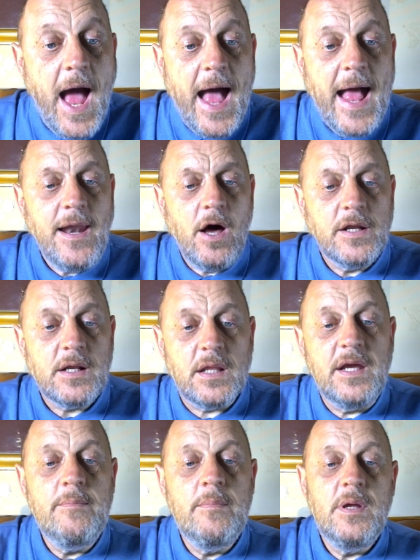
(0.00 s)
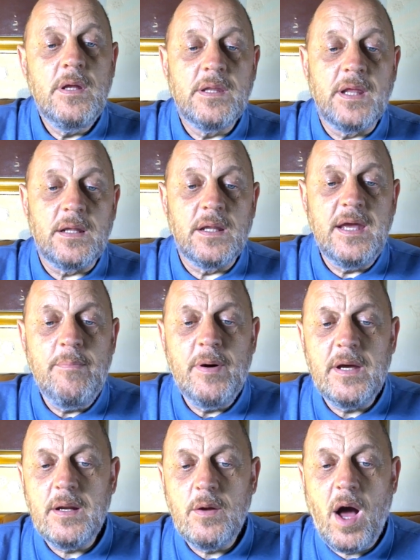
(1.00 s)
In her claim that
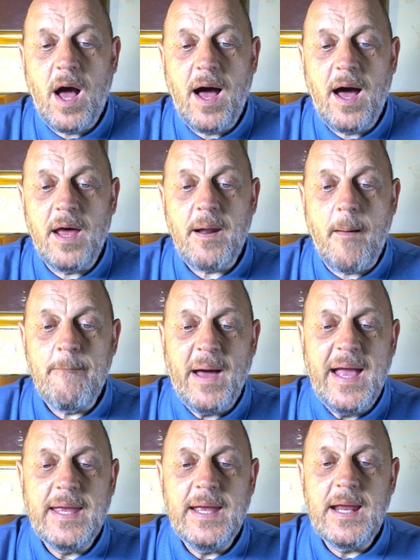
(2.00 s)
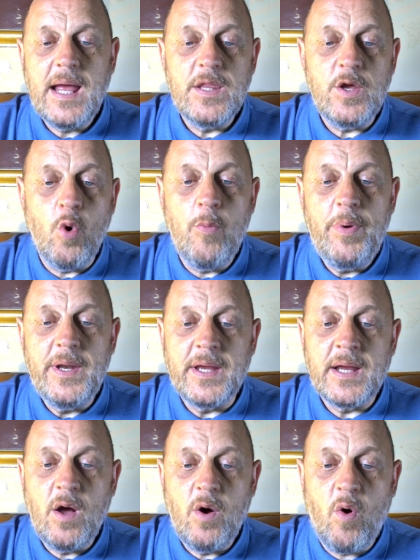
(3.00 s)
Labour are backing the
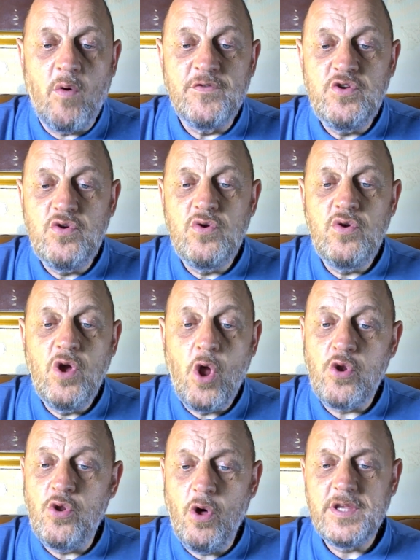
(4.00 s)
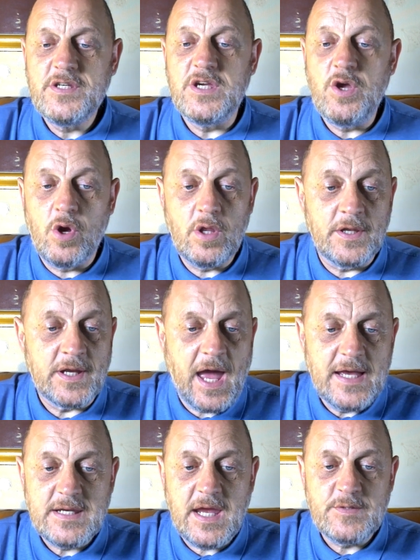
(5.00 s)
opening of new North Sea oil and
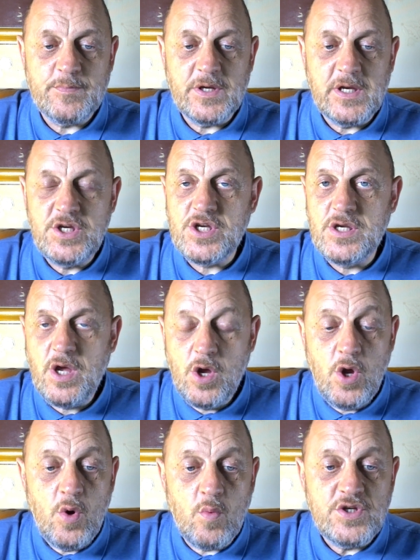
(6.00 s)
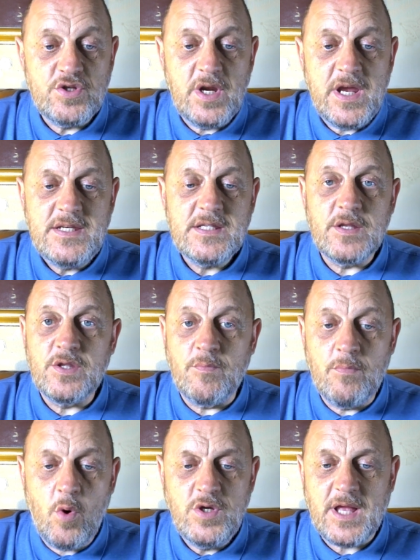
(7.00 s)
gas exploration, which raised the
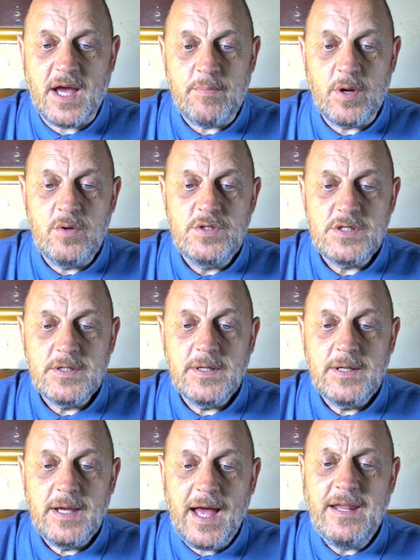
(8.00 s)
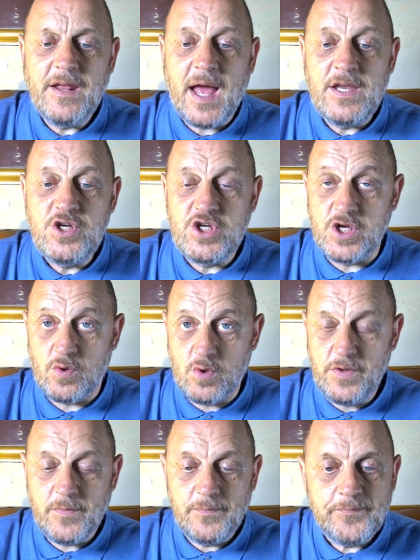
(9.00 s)
most eyebrows, in the rant she wrote,